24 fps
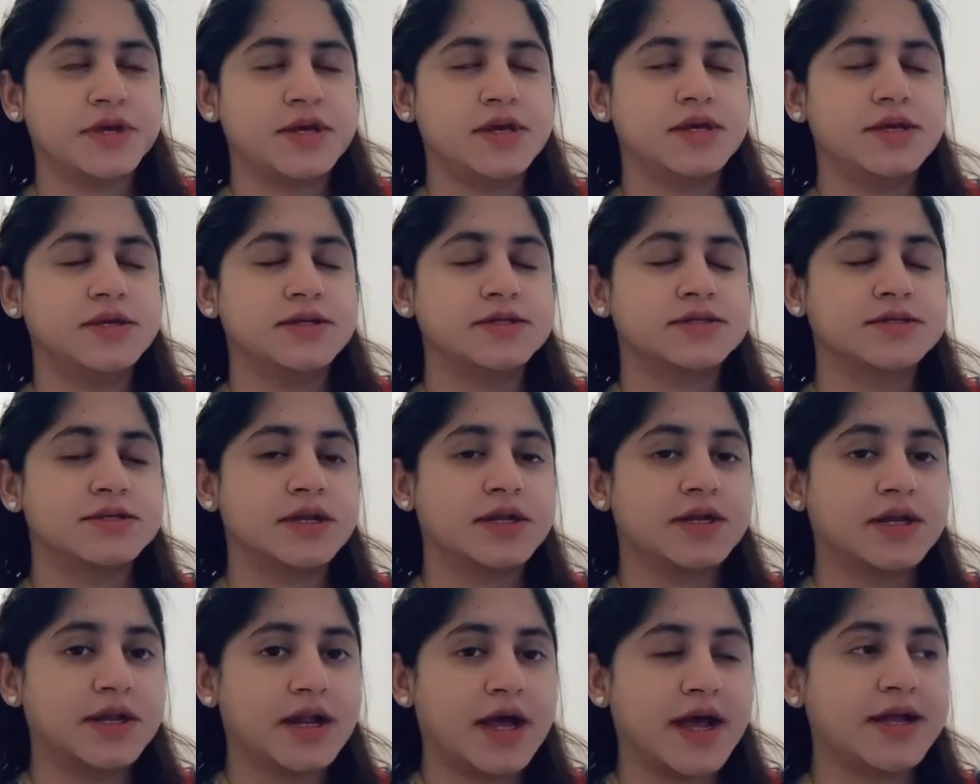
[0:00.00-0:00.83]
is
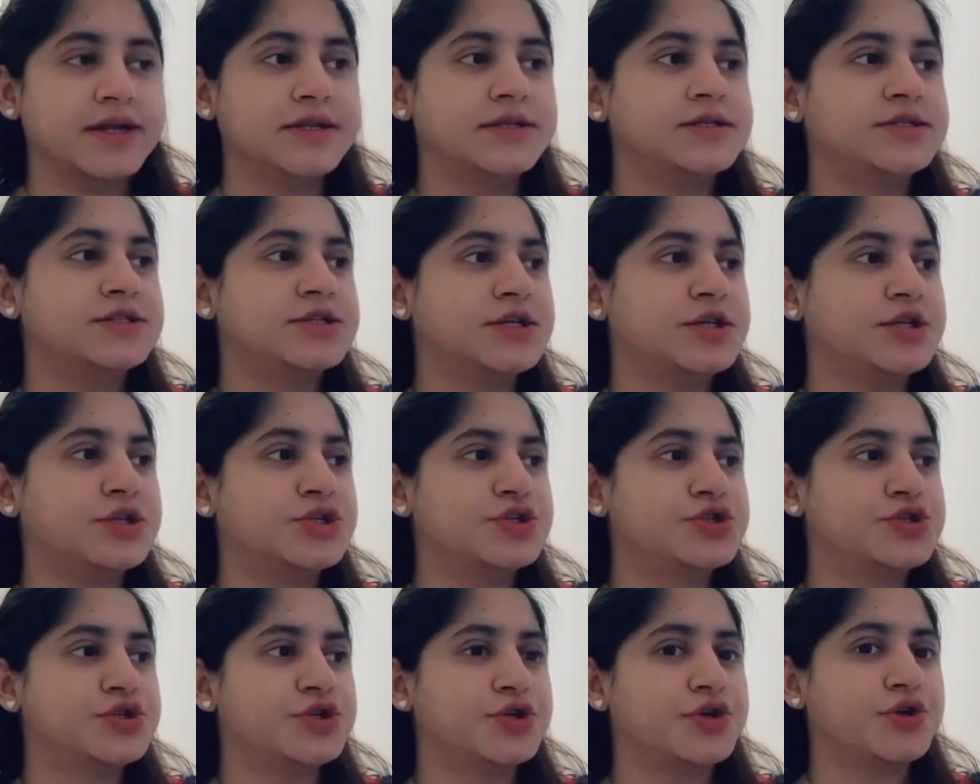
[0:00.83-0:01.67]

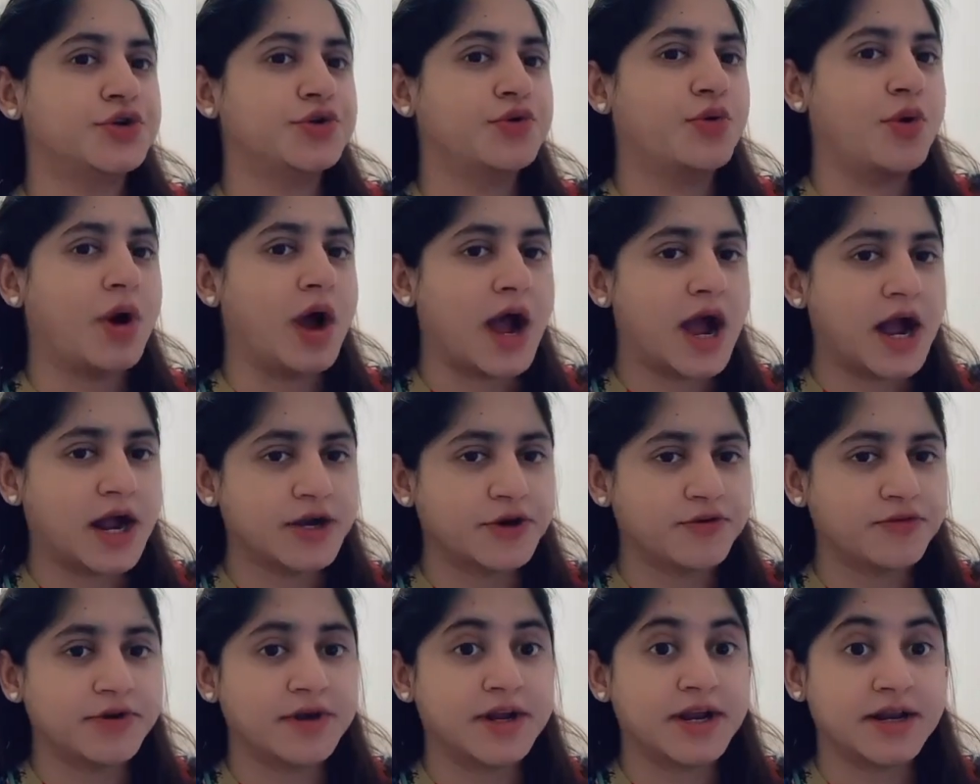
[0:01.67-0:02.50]
90 to
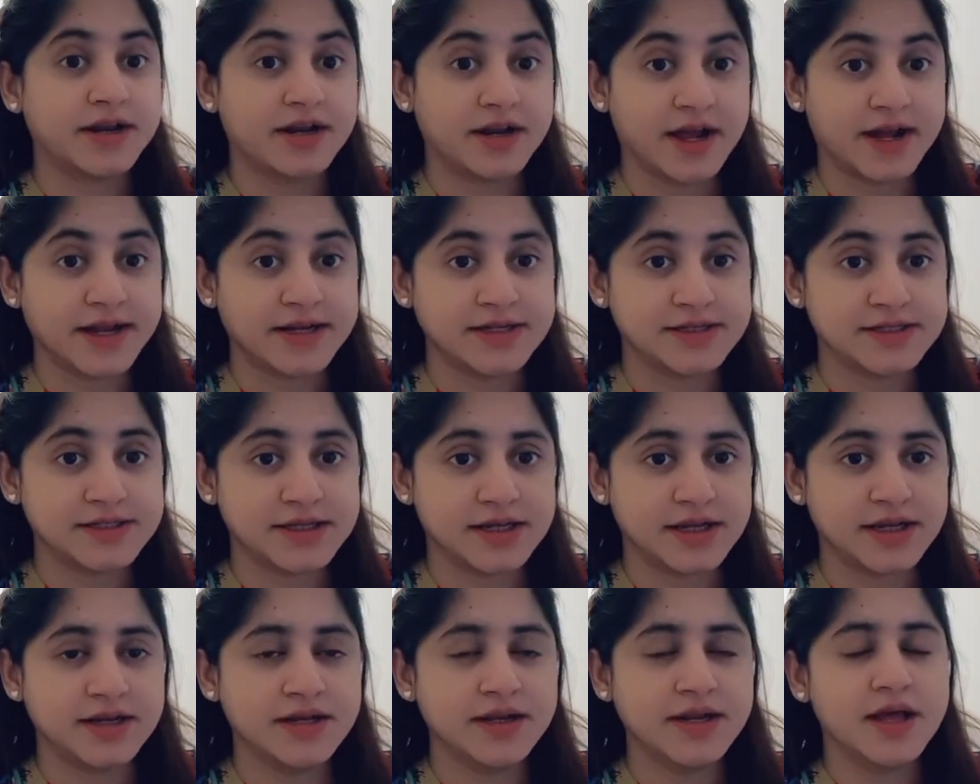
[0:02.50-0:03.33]

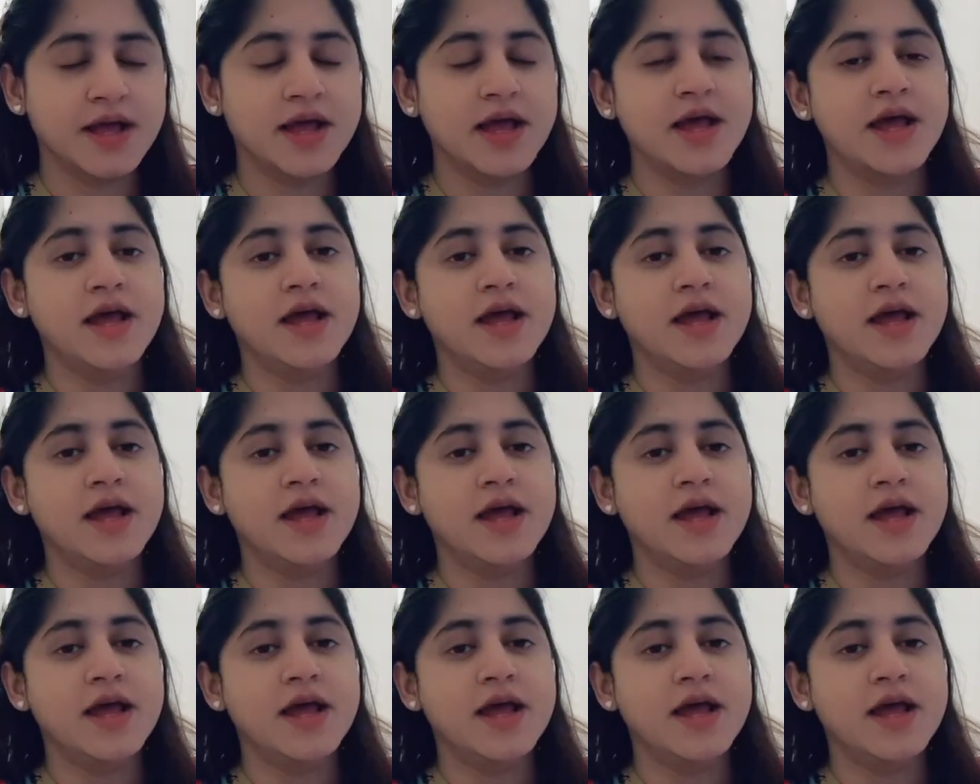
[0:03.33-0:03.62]
119,